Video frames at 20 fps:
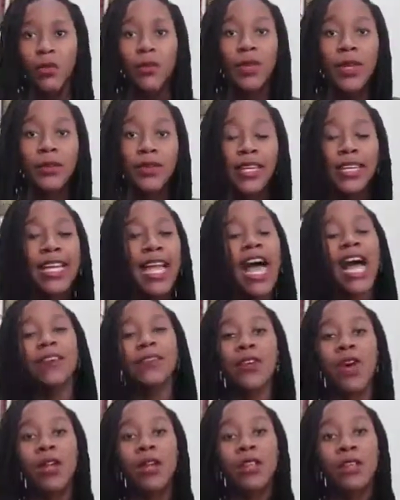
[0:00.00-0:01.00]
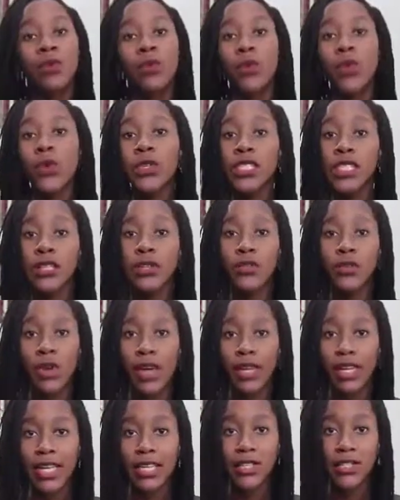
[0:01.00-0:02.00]
We really have gotten the raw deal
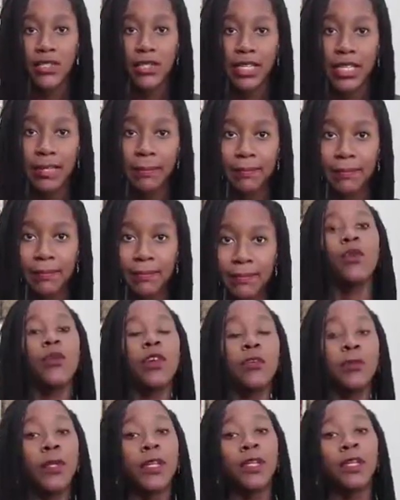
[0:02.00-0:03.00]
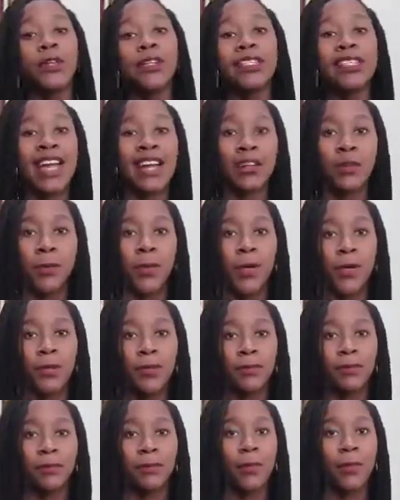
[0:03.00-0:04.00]
throughout history. We've been looked down
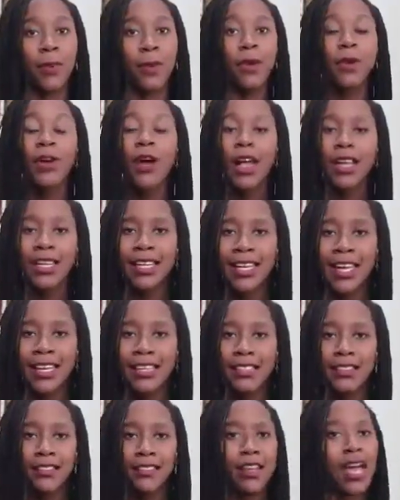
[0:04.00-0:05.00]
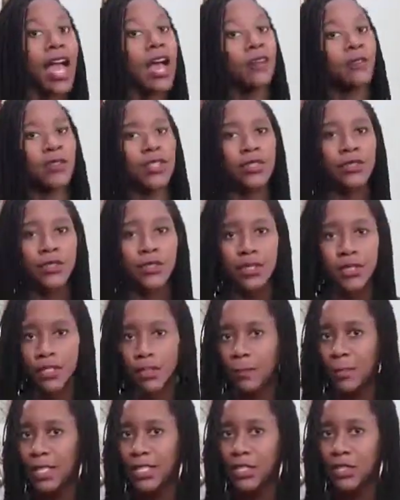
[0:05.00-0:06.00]
upon, colonized, our resources
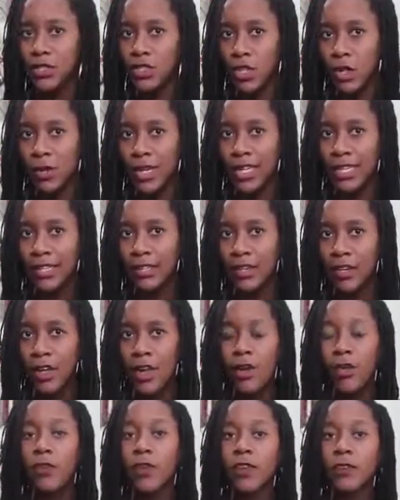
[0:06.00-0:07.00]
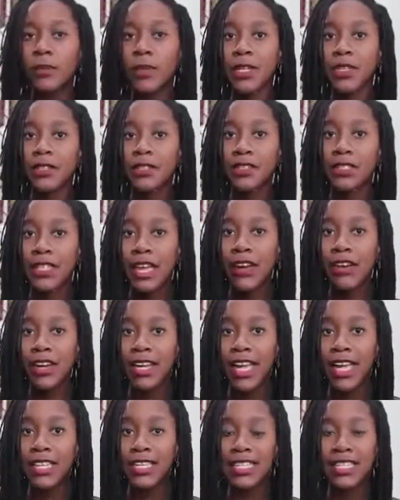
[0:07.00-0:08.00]
have been stolen, we've been
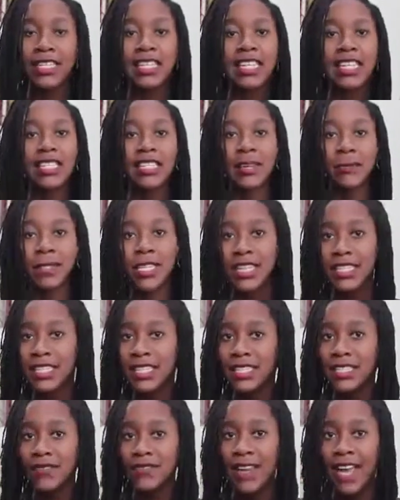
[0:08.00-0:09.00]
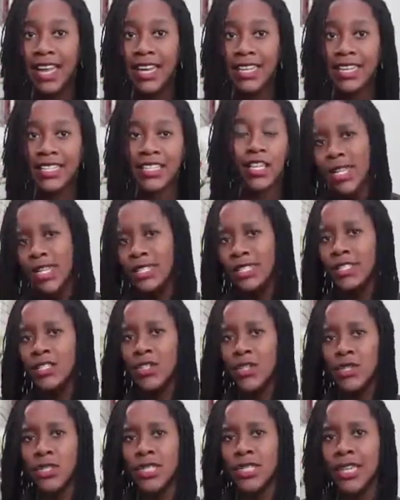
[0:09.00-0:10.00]
segregated, subjected to violence,
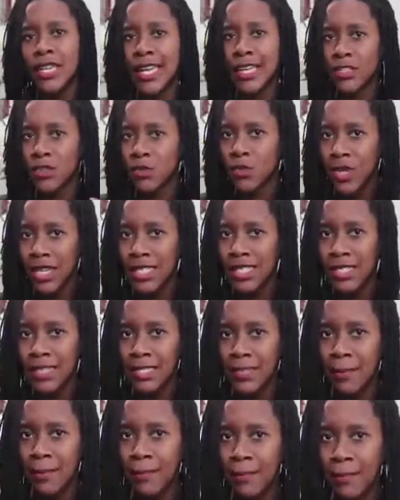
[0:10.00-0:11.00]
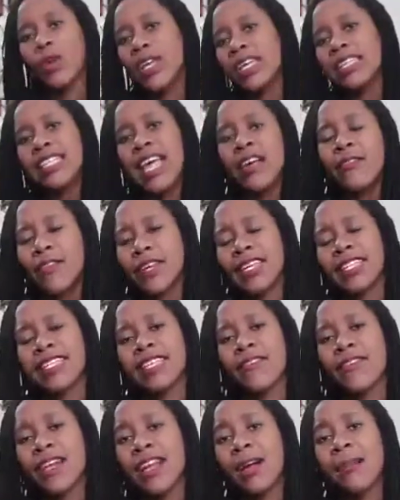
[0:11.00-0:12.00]
institutionalized racism. We as Africans
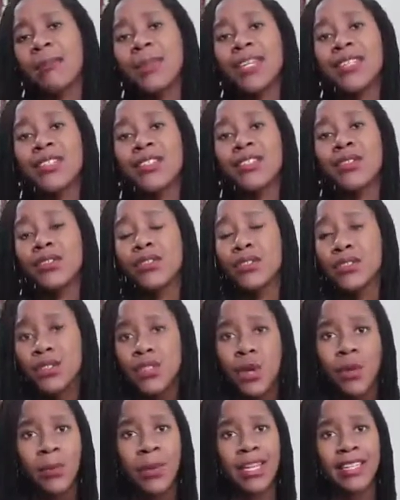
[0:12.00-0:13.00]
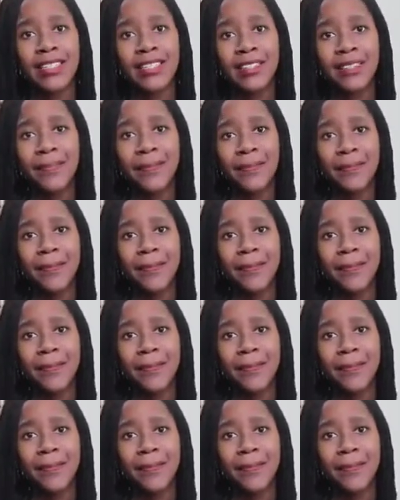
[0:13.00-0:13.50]
have accomplished so much.